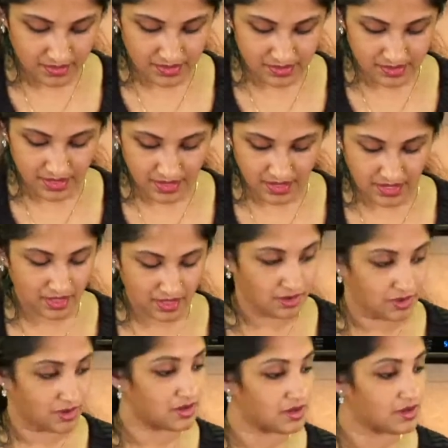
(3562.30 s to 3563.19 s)
Let's add
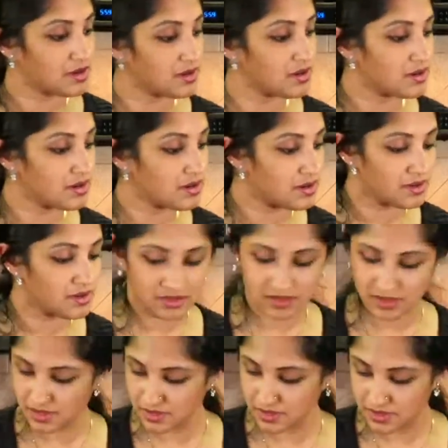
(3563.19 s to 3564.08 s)
our,
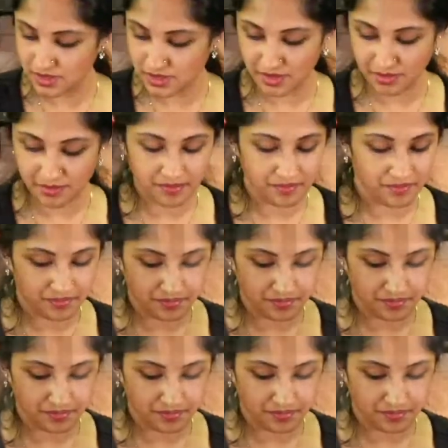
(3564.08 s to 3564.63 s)
let's see.